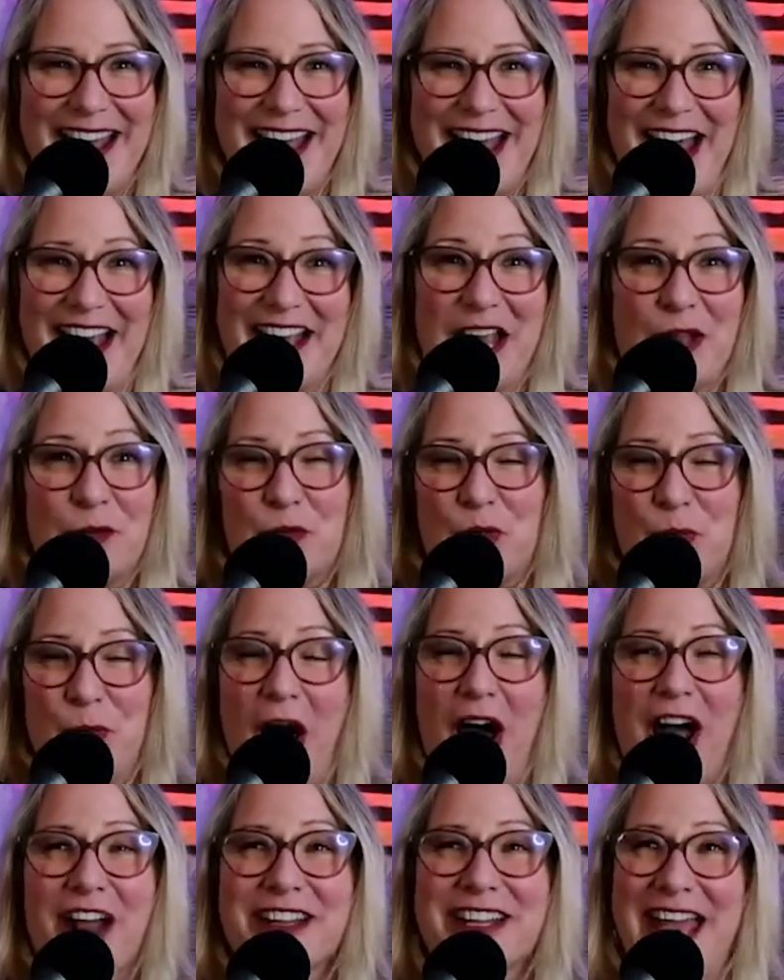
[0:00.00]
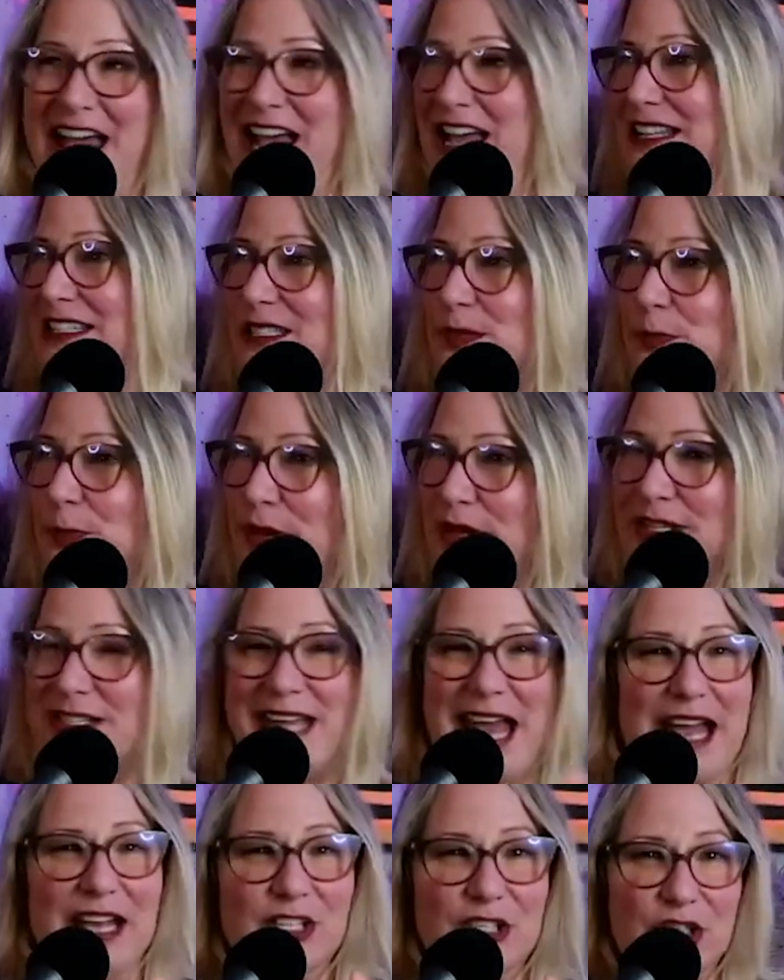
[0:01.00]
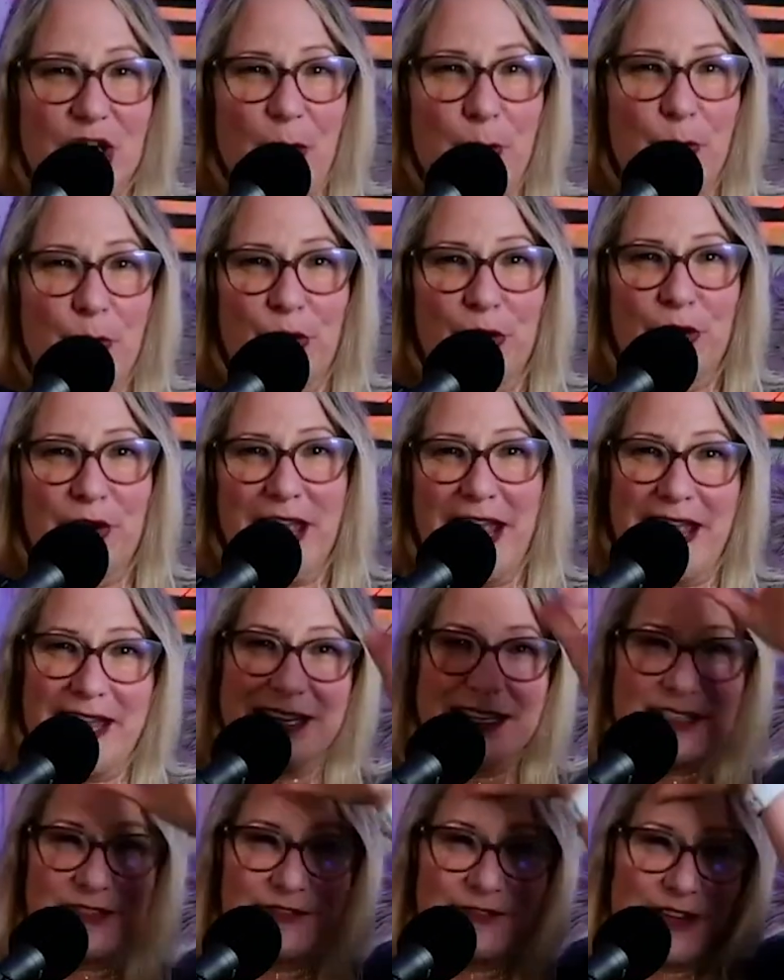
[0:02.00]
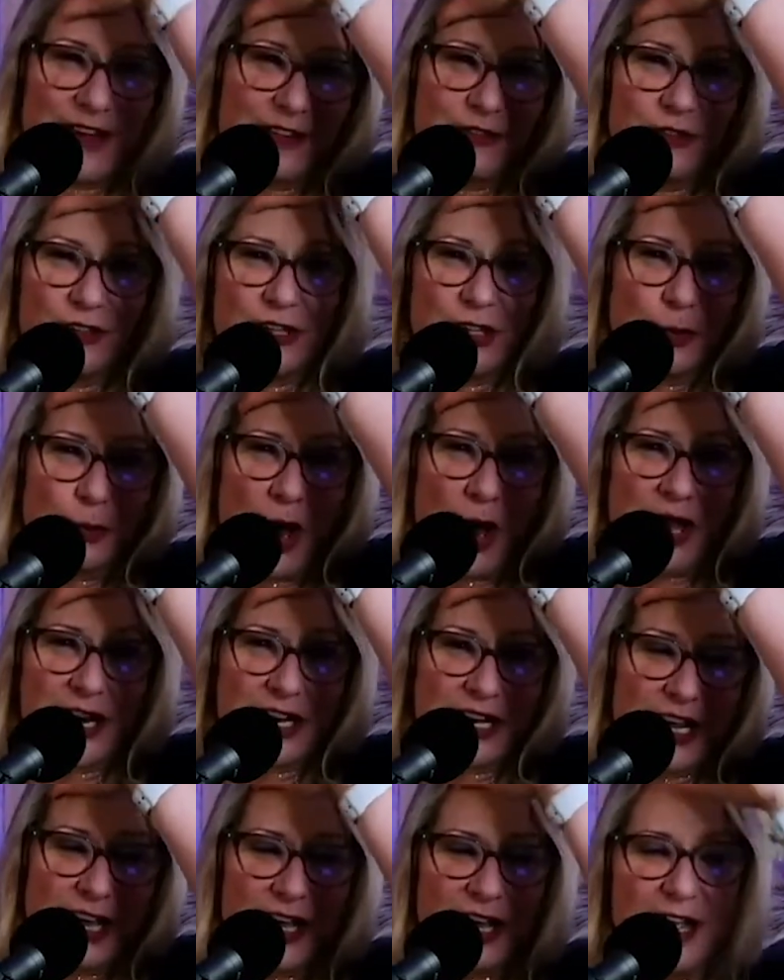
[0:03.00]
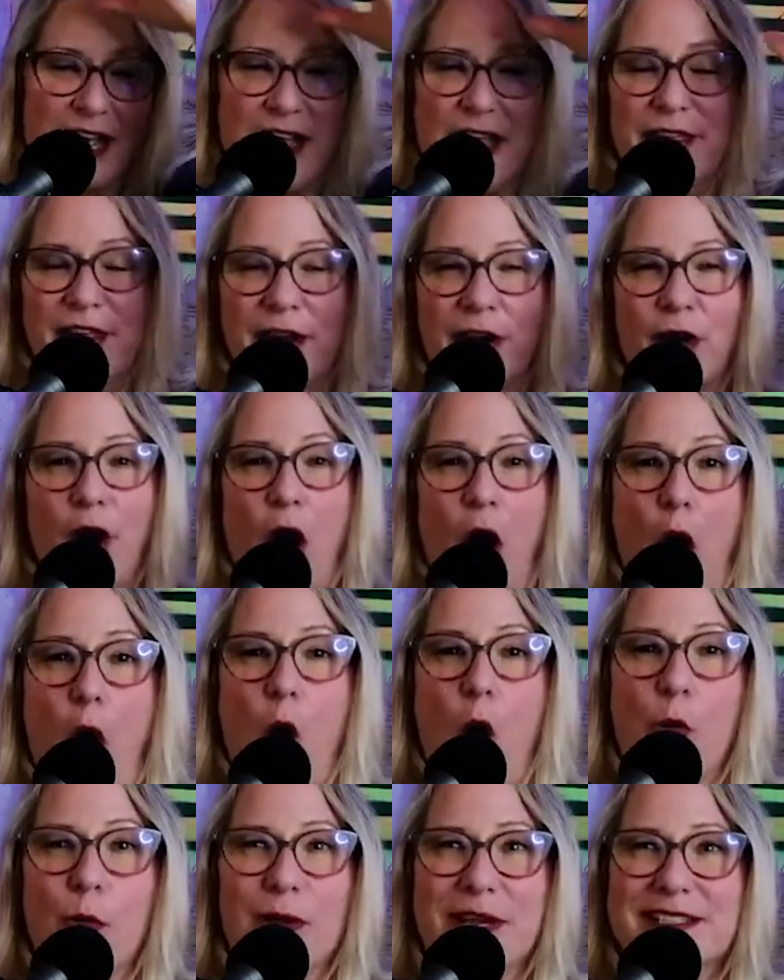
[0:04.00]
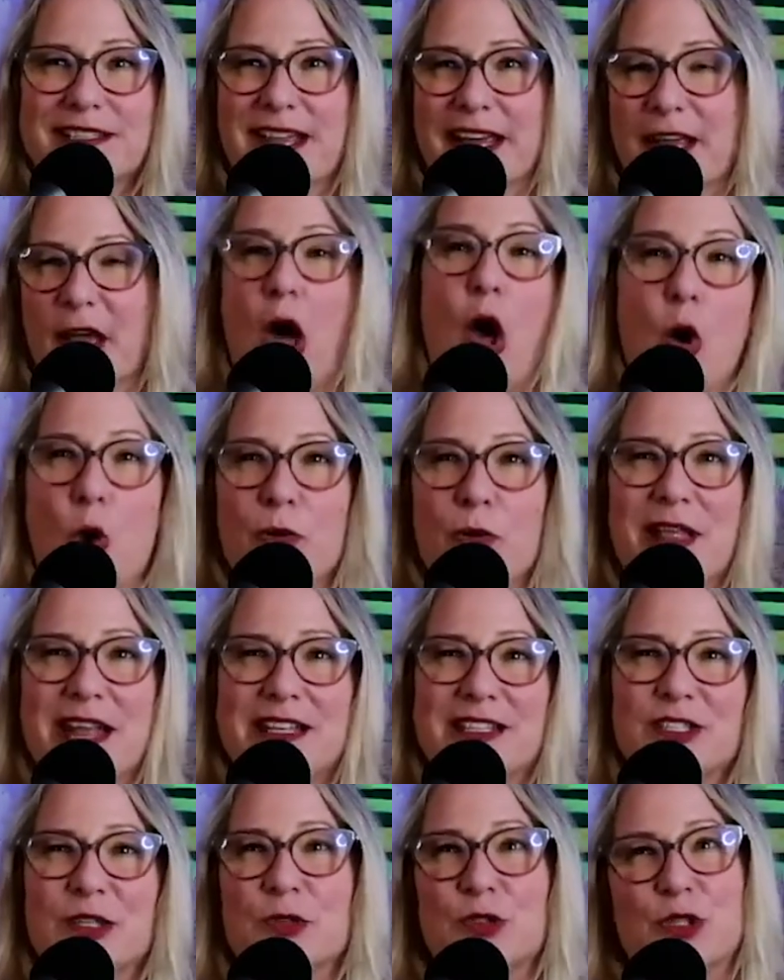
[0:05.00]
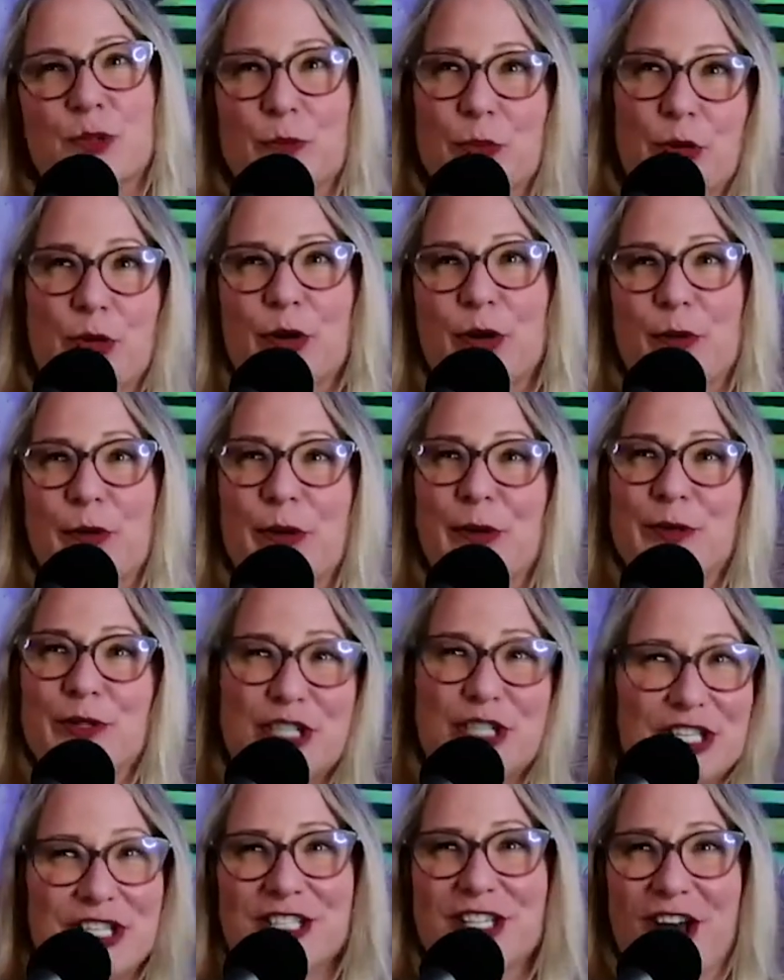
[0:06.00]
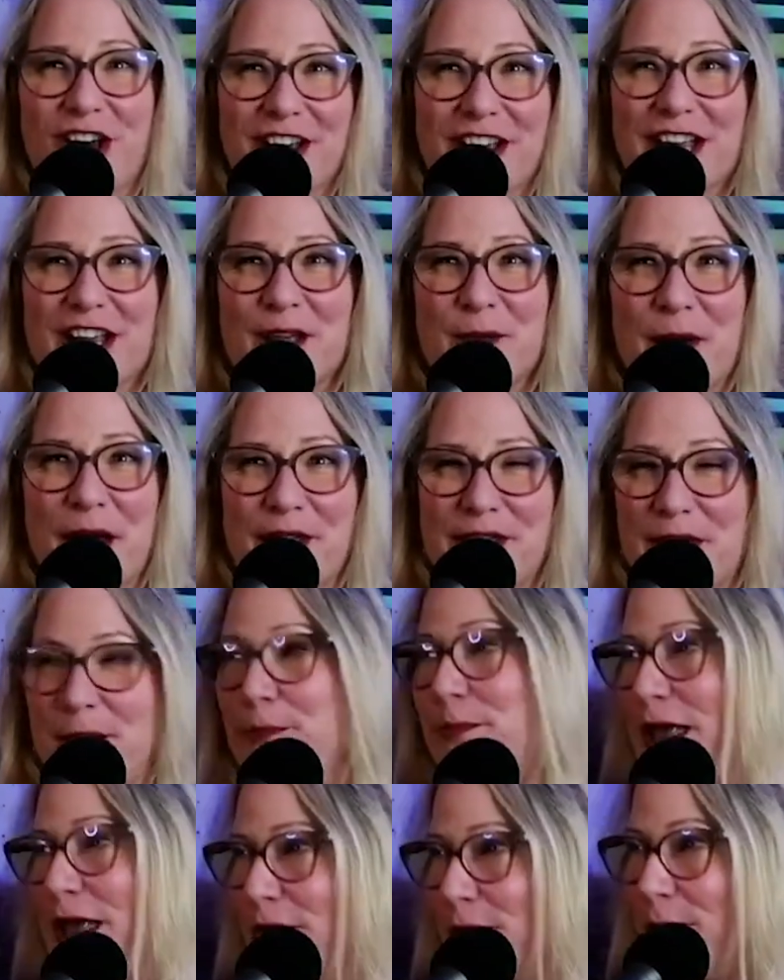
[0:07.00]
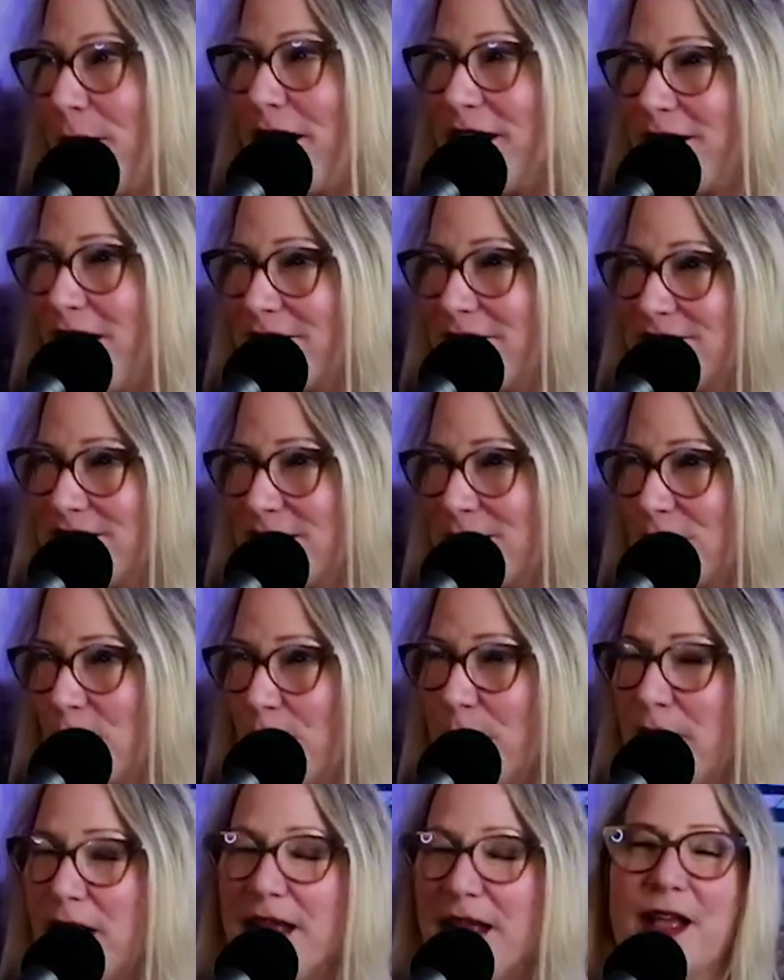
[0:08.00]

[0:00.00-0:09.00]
Again with podcasts, but Dax Shepard and his favorite little Monica, they're always like, oh, that's so spooky. We were just talking about that Bader-Meinhof syndrome.